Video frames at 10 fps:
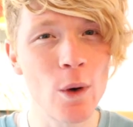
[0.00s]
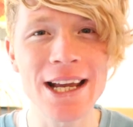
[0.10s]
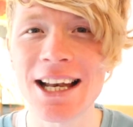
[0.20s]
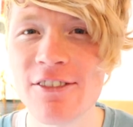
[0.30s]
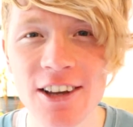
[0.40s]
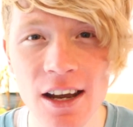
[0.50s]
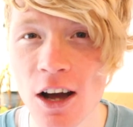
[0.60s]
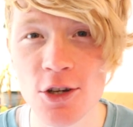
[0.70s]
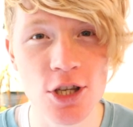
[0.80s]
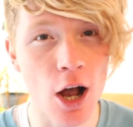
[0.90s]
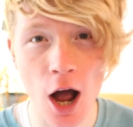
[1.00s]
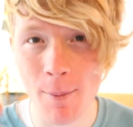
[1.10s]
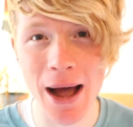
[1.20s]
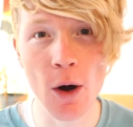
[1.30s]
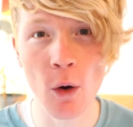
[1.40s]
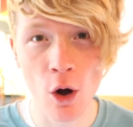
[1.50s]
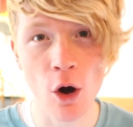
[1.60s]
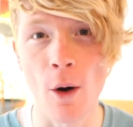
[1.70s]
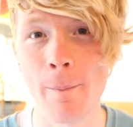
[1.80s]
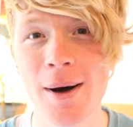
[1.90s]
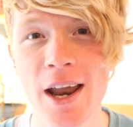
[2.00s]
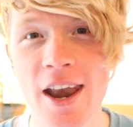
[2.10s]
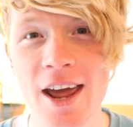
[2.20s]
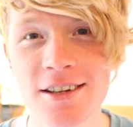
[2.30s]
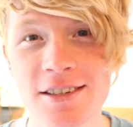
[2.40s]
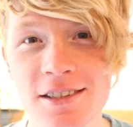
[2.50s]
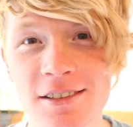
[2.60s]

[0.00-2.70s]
weekly videos that come out on Mondays.